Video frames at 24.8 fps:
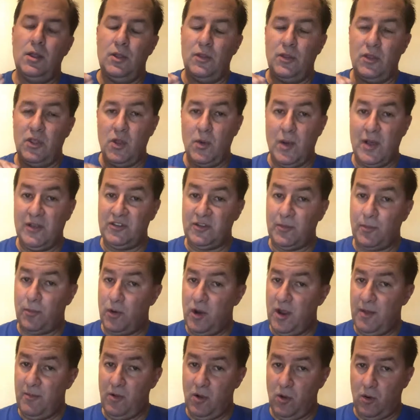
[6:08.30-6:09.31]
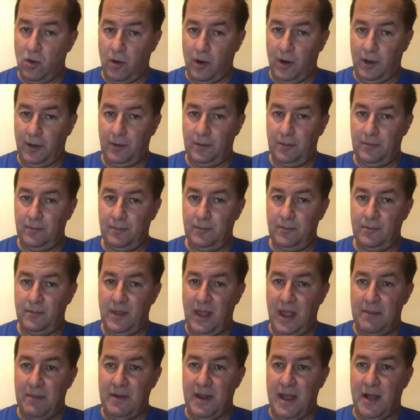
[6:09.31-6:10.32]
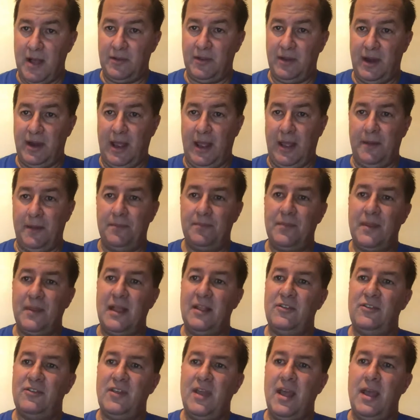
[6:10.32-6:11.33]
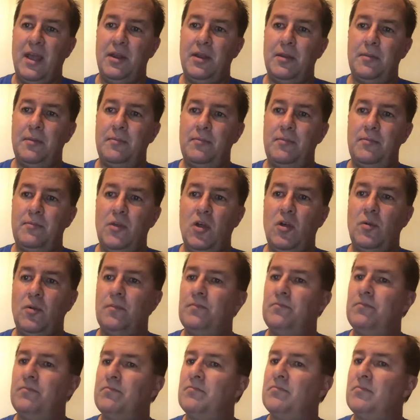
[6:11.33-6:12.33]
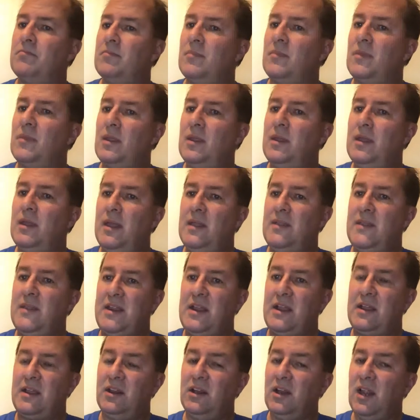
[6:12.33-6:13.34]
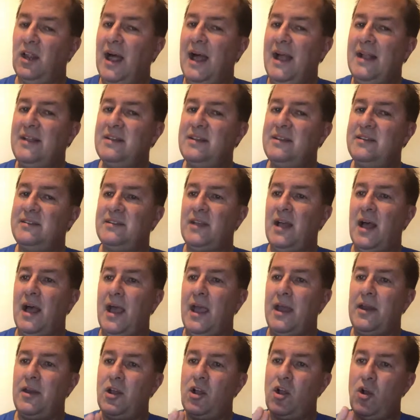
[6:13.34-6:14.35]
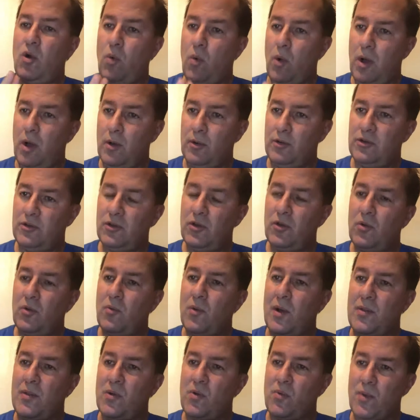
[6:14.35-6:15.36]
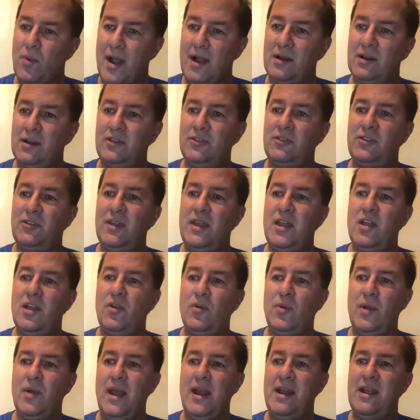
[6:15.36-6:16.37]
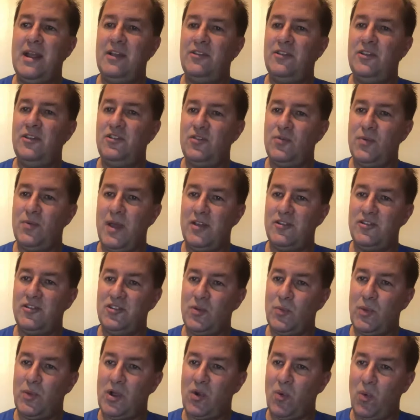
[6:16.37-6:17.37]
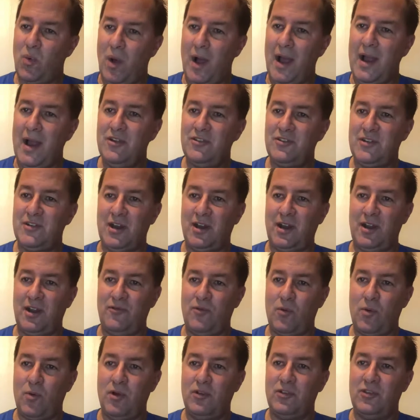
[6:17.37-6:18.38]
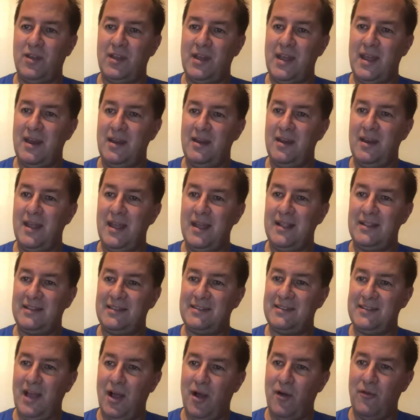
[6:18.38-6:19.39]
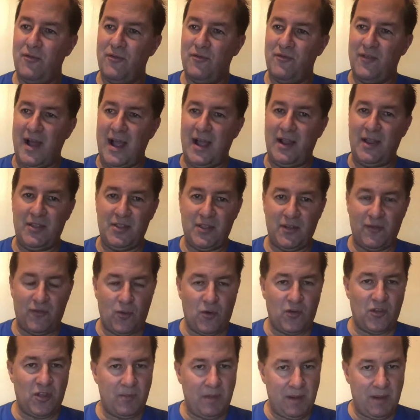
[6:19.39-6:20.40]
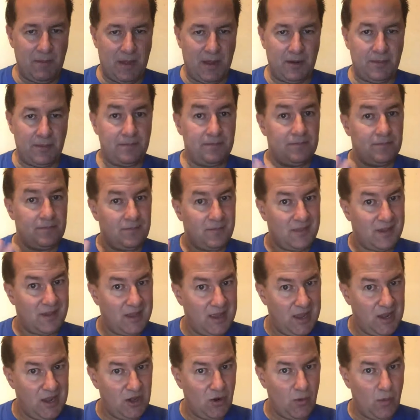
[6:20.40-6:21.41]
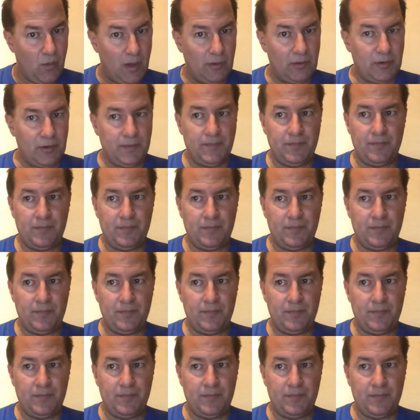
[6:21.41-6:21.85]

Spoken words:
The U.S. Supreme Court came down today and said, no, they declined to decide, quote, whether recklessly creating a situation that requires deadly force can itself violate the Fourth Amendment, end quote.